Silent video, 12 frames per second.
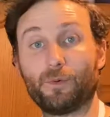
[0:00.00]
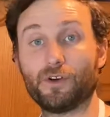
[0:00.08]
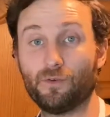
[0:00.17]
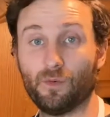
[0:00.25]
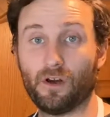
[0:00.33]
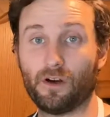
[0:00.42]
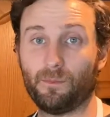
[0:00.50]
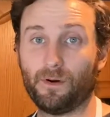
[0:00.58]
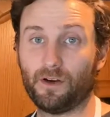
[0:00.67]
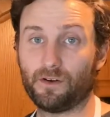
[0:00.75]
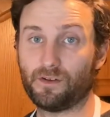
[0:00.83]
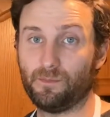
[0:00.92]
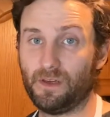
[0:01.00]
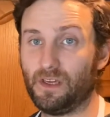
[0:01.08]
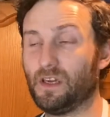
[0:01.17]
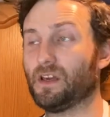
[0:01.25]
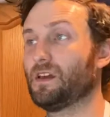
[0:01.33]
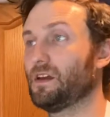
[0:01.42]
we do want our butter to
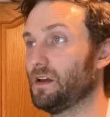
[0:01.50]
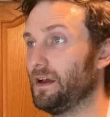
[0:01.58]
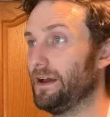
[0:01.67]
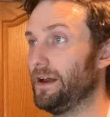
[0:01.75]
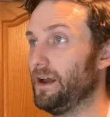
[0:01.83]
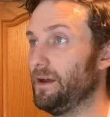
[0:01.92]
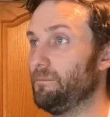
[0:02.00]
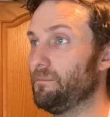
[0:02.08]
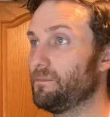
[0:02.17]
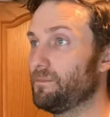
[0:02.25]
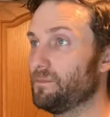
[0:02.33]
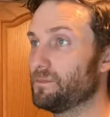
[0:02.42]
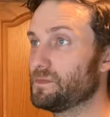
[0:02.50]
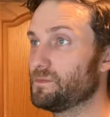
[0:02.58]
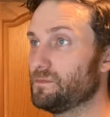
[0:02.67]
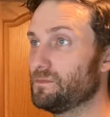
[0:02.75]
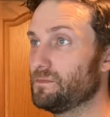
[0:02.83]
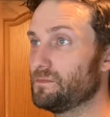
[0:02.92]
be
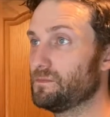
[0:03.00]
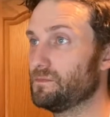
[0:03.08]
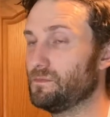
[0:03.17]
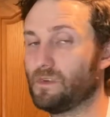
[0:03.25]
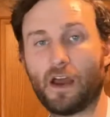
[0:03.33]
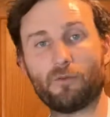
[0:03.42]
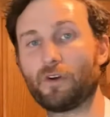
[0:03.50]
not